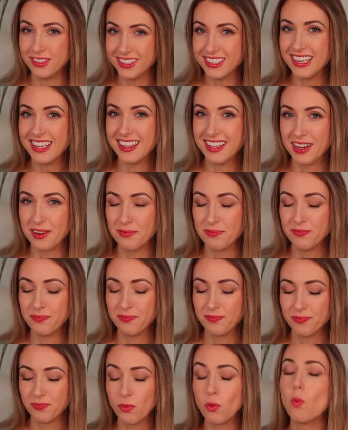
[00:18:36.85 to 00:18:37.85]
see them
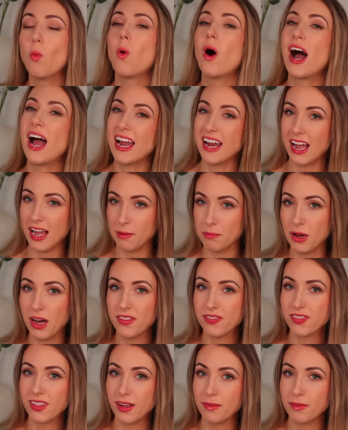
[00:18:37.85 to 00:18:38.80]
why I bought